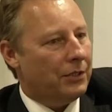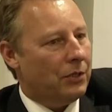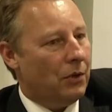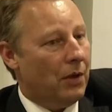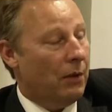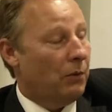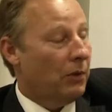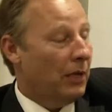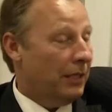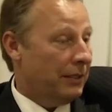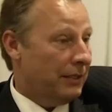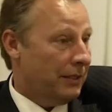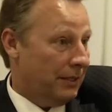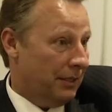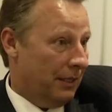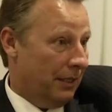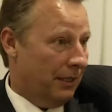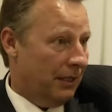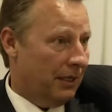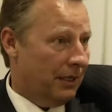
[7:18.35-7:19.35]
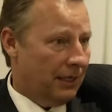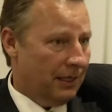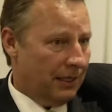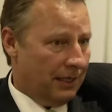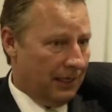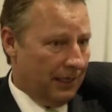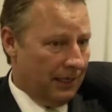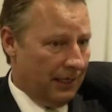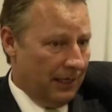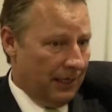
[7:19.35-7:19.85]
So I would like to see
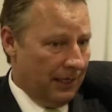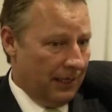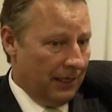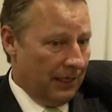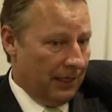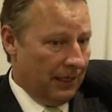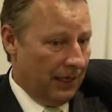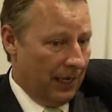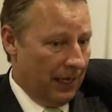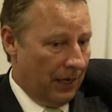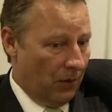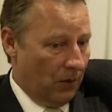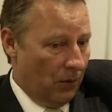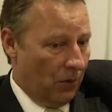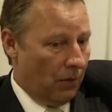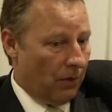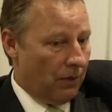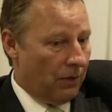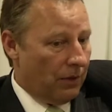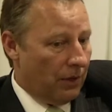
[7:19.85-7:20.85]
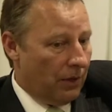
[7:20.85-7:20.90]
now